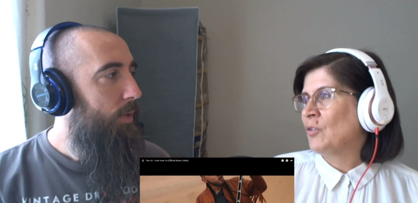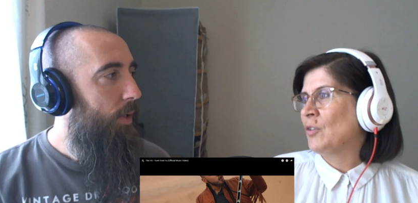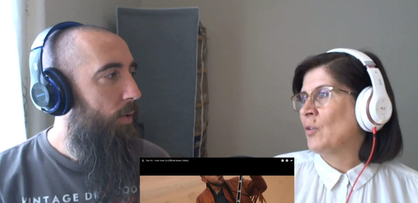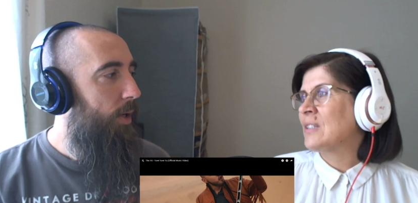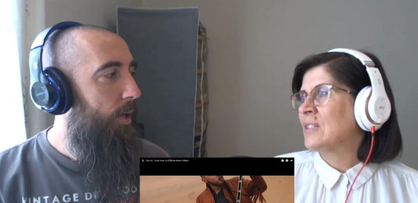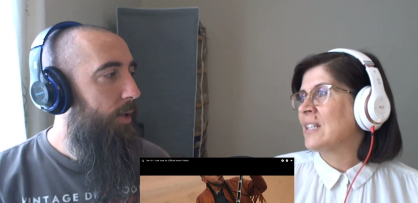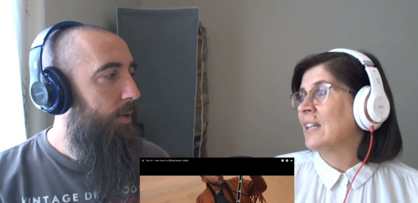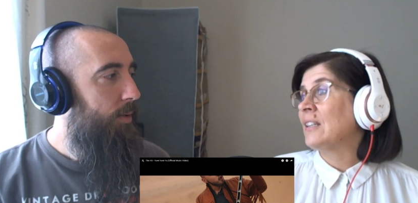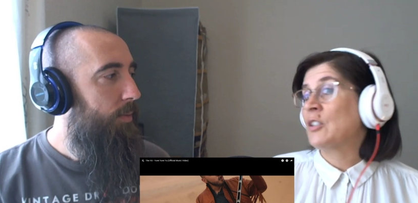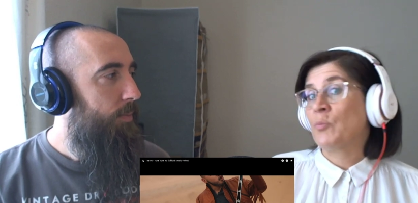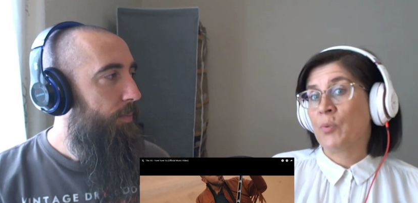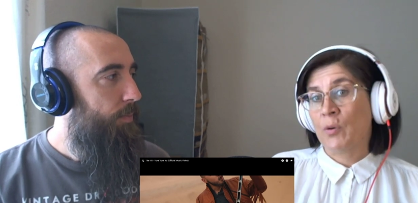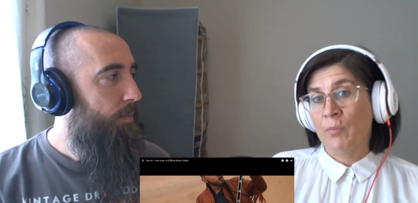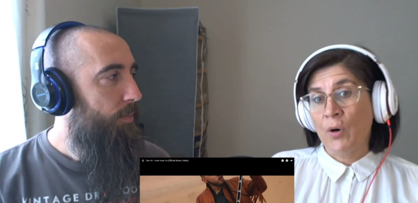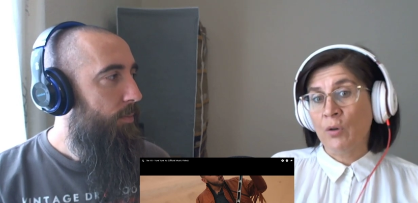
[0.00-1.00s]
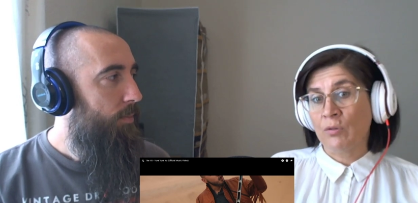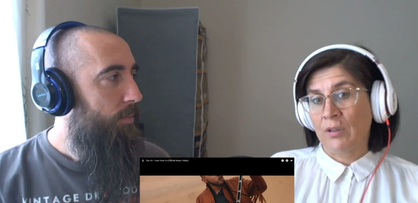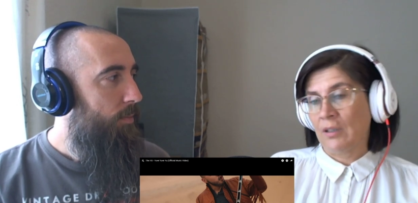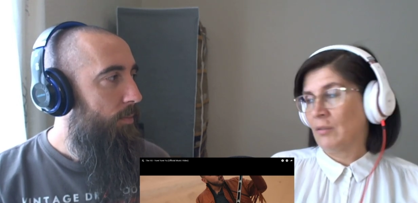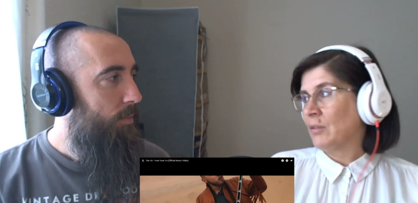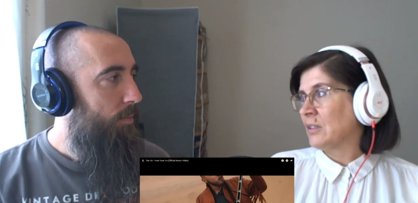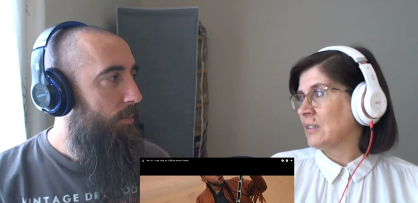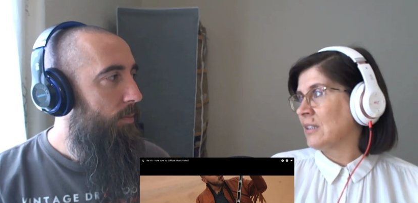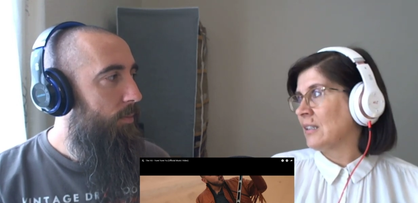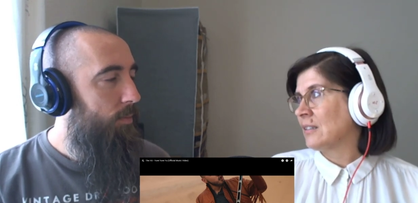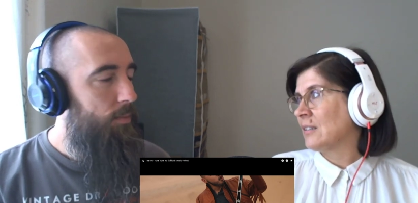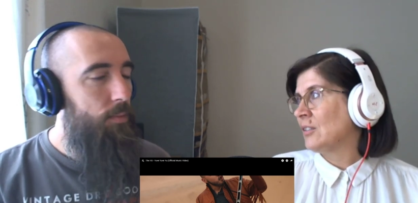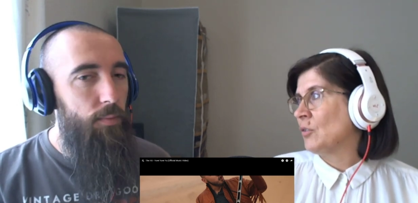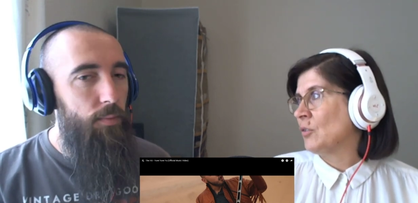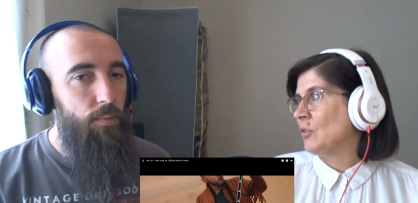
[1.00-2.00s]
Speaker 1: know, right. it's not as promoted. It's that
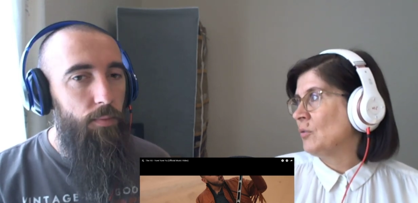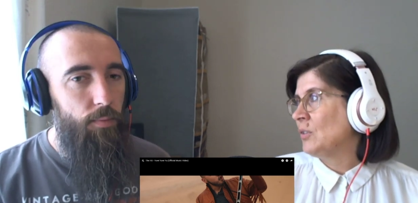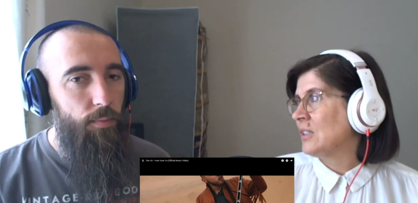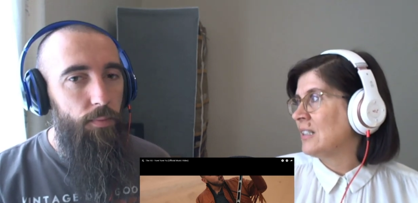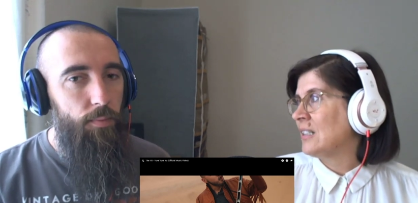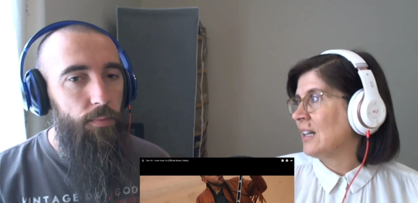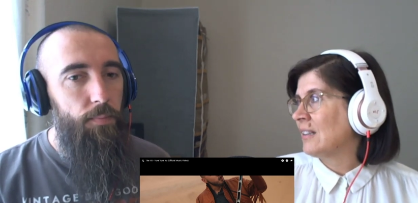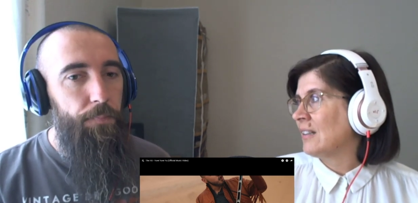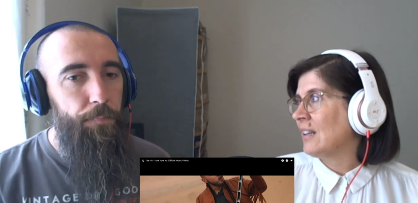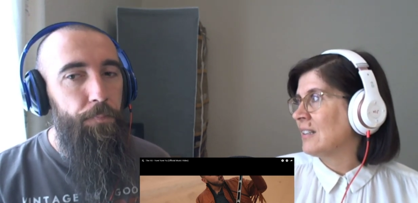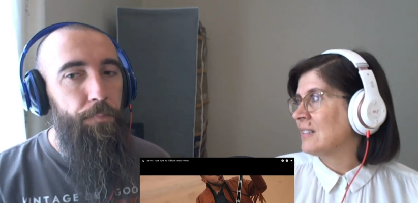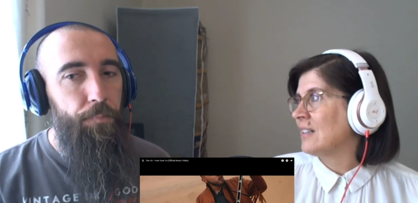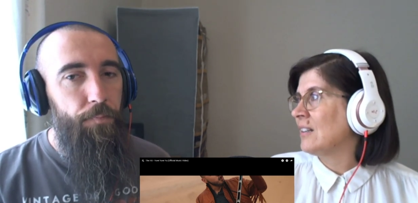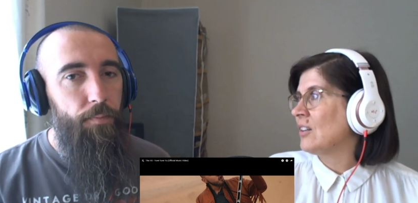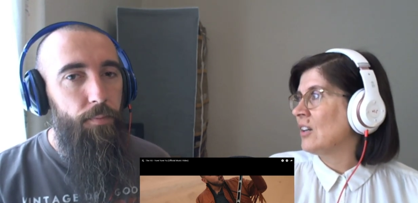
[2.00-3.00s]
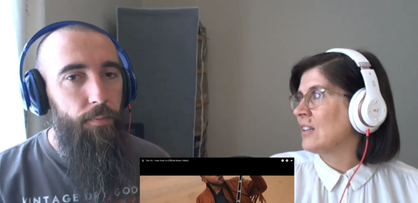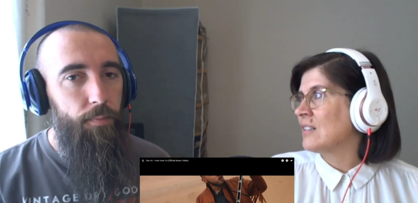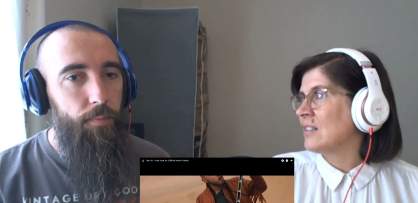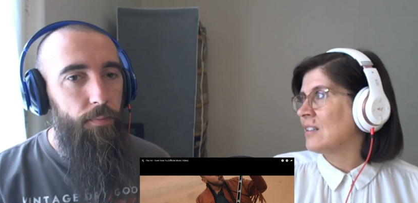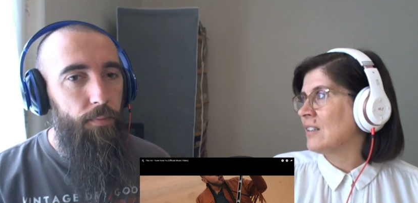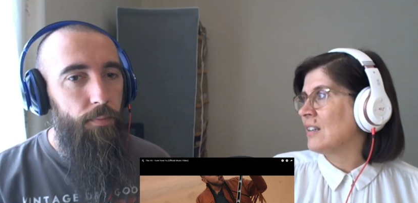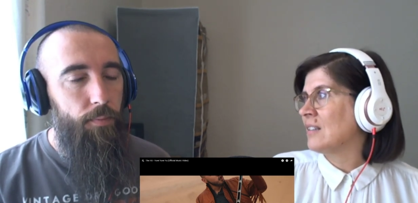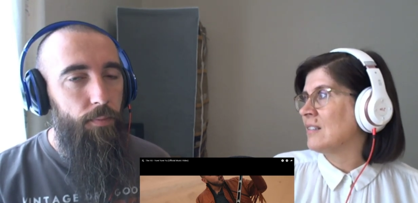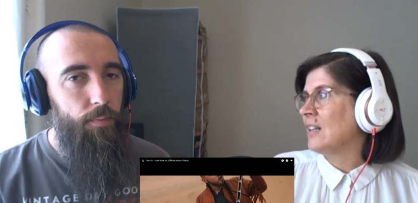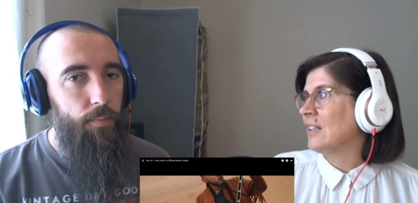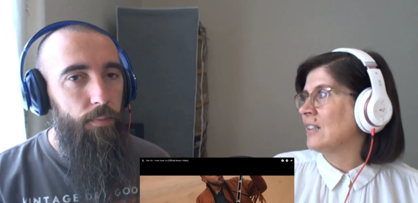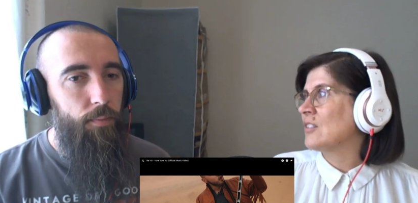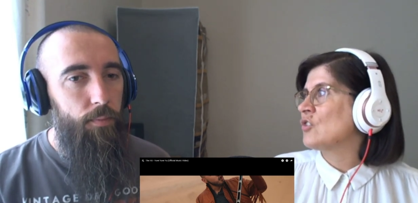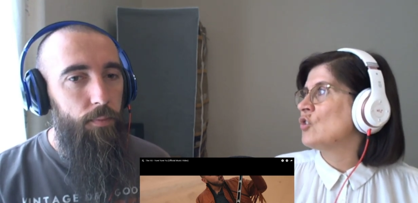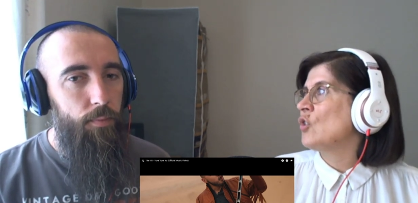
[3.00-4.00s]
you know, it's not as, uh, as mm-hmm. it's not
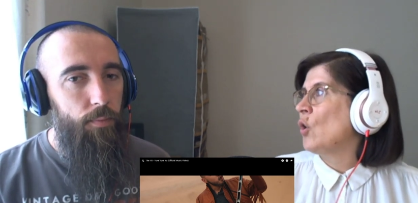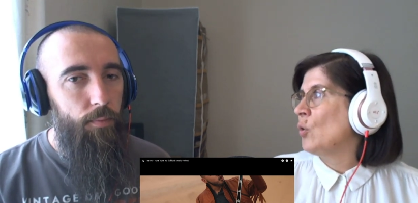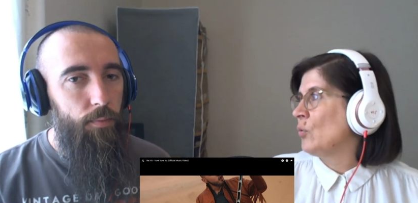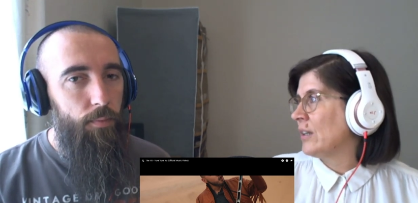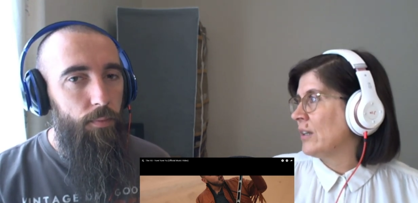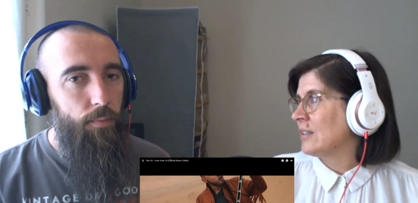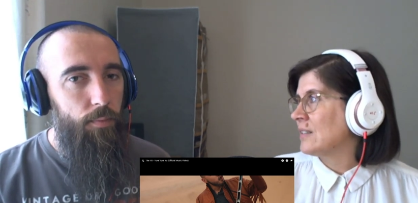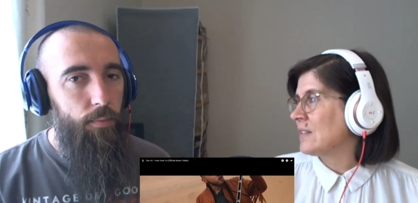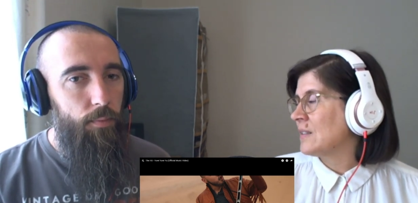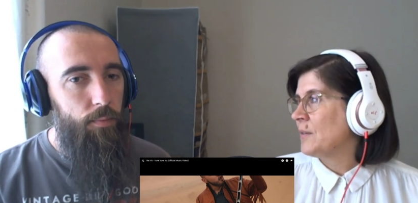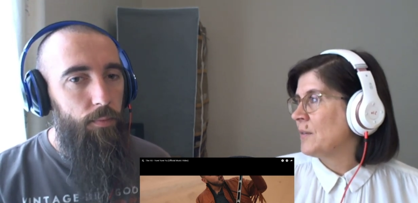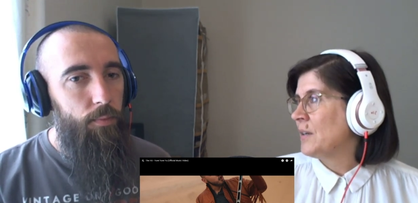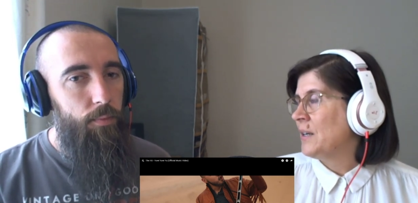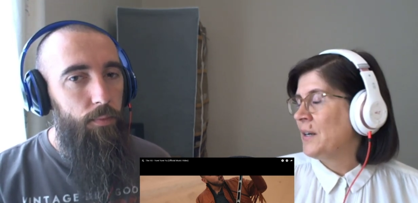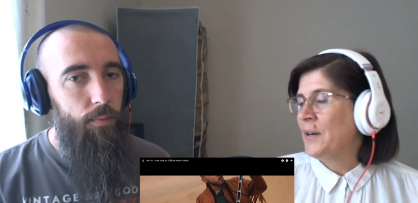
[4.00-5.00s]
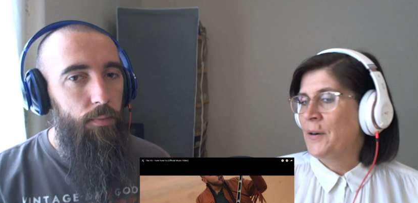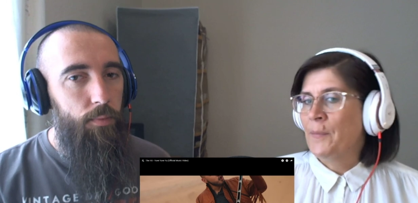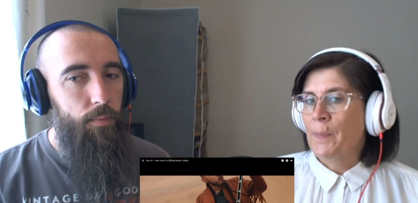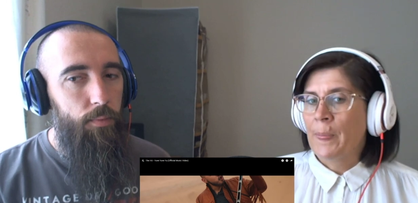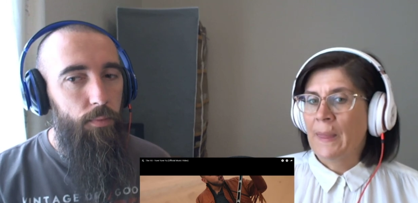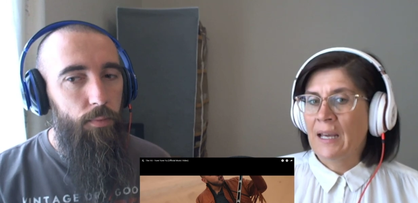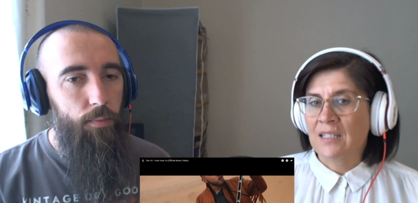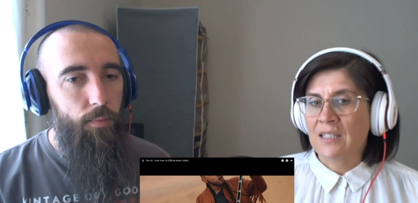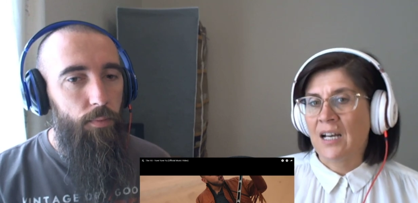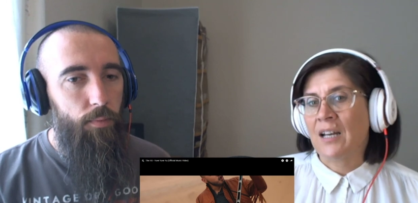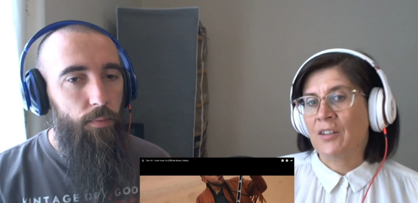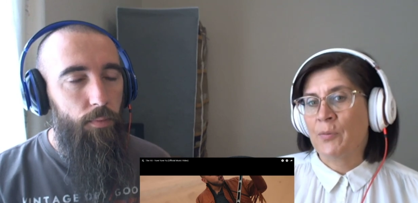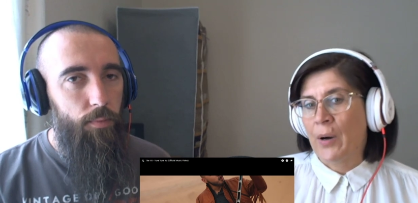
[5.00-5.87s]
as known as as other